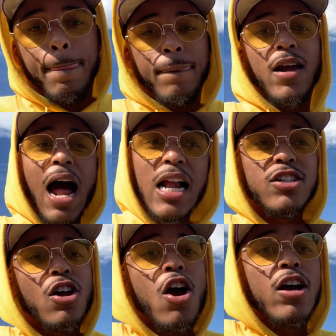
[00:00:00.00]
the
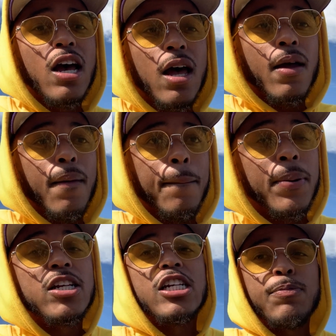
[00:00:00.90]
colleges are good,
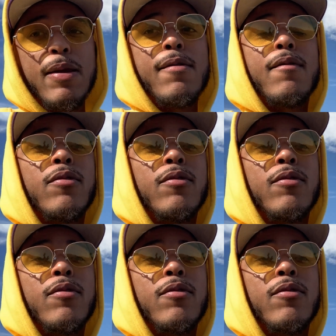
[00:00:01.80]
but just be